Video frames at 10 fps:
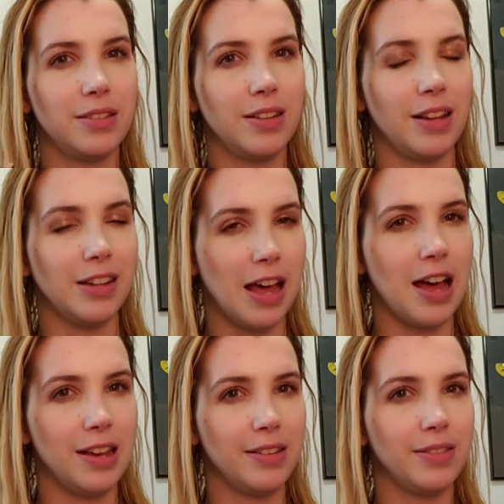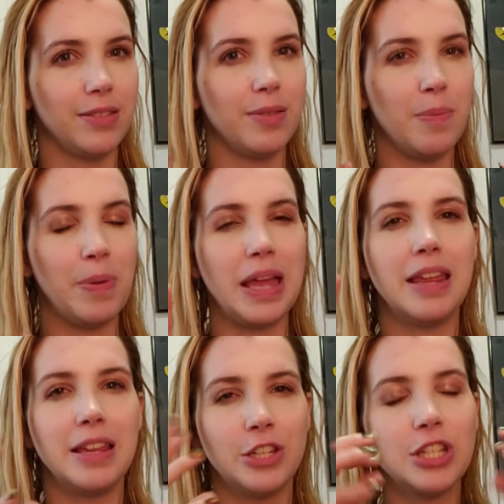a lot but
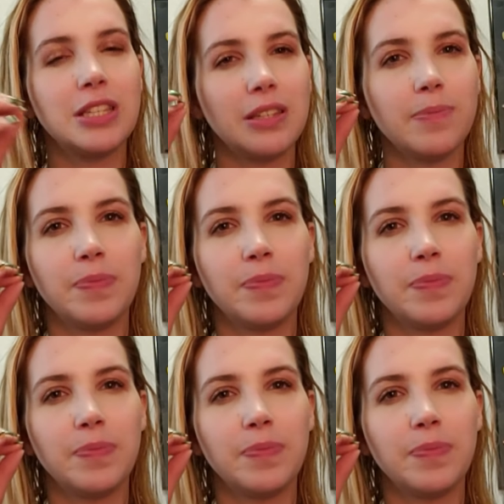it just